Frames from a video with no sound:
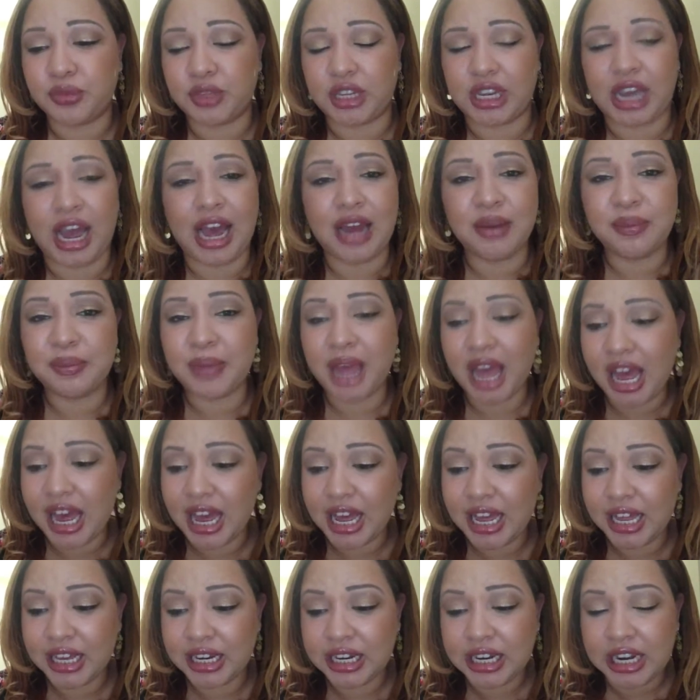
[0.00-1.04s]
cotton
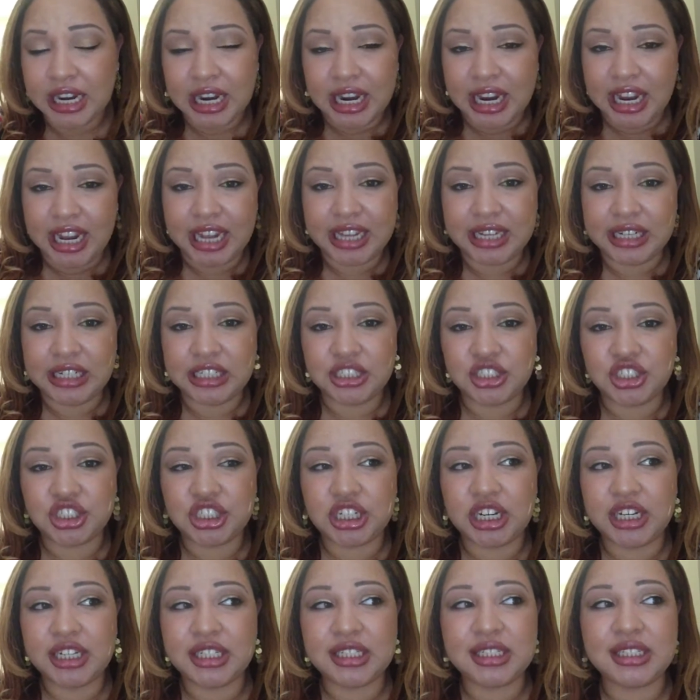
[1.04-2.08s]
pad, and it
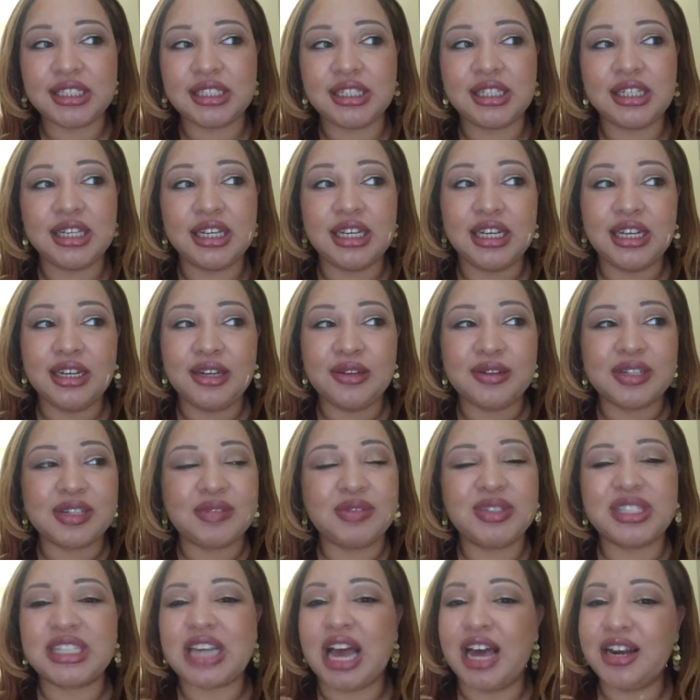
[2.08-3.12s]
just
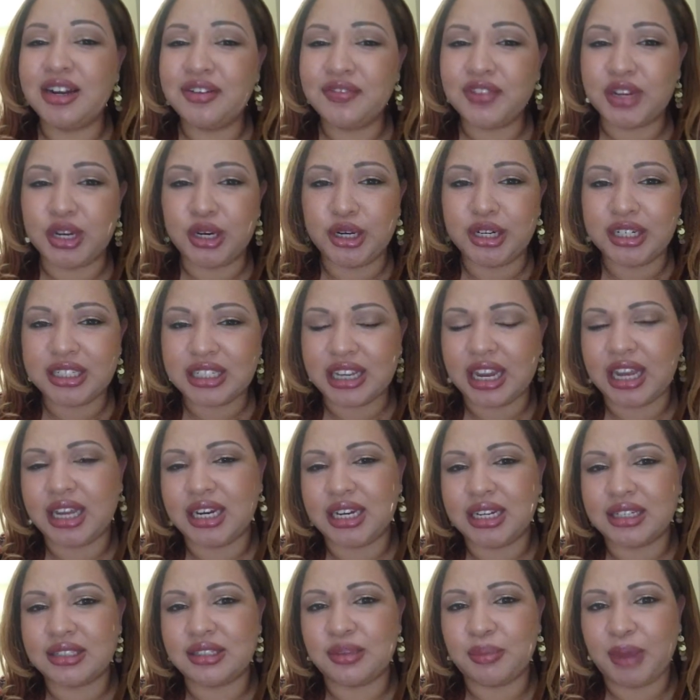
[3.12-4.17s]
was kind of
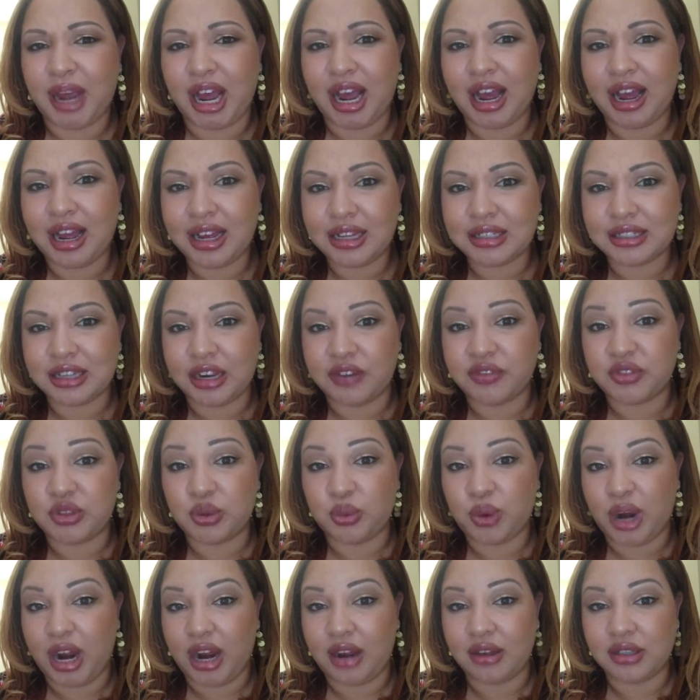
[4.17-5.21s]
irritating to my eyes after a
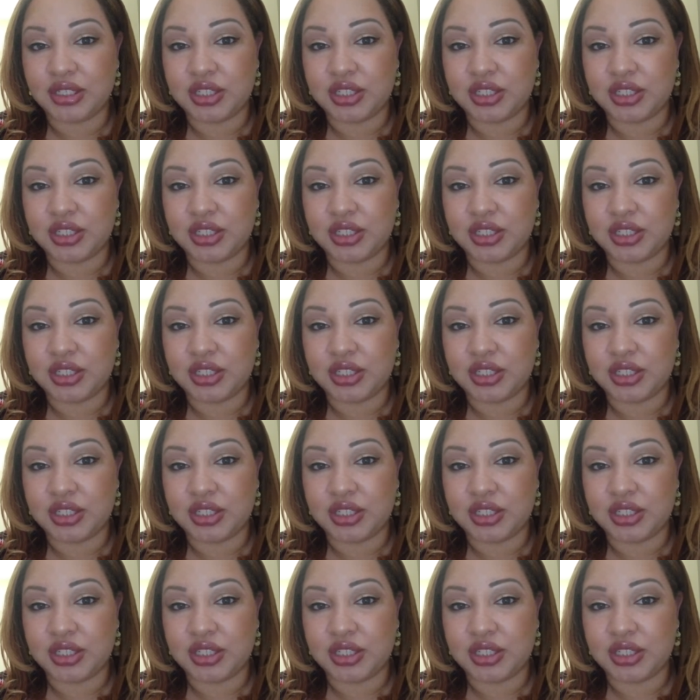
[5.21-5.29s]
while.